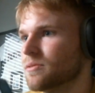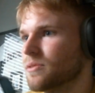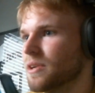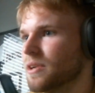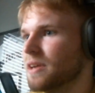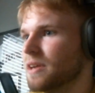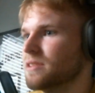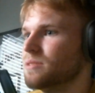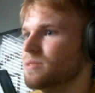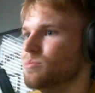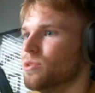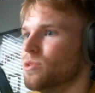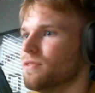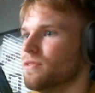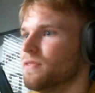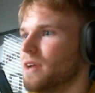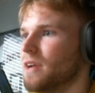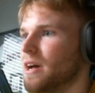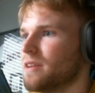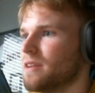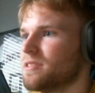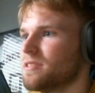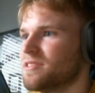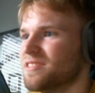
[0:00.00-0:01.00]
We're gonna have to move
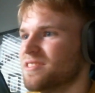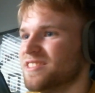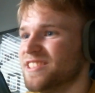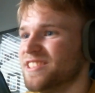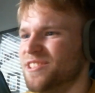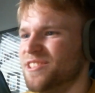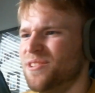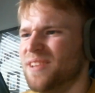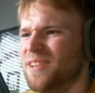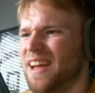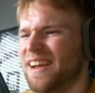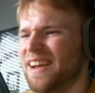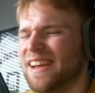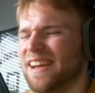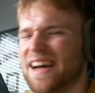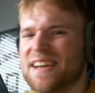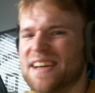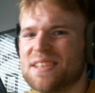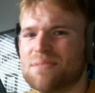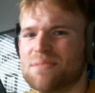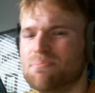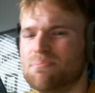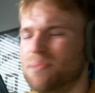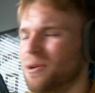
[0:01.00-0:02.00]
fast. Dude, that
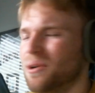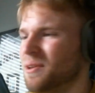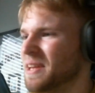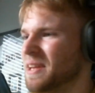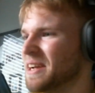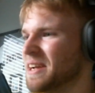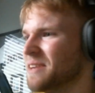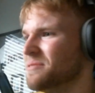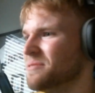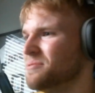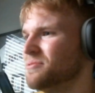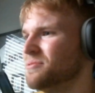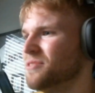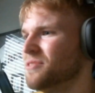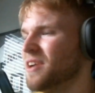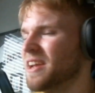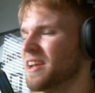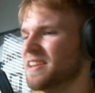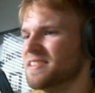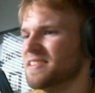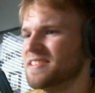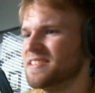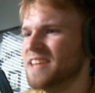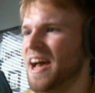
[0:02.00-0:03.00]
guy's built like a
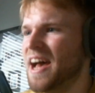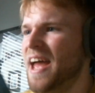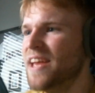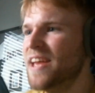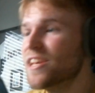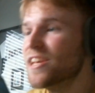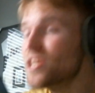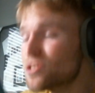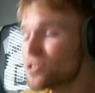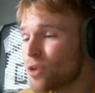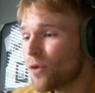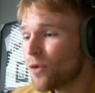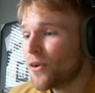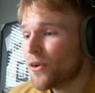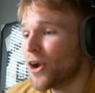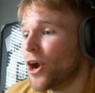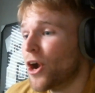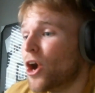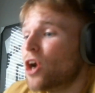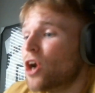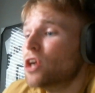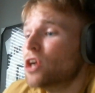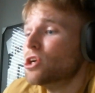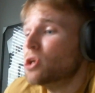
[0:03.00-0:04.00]
freaking tank. He's over
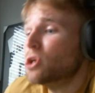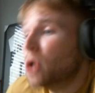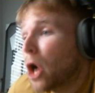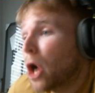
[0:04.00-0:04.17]
here.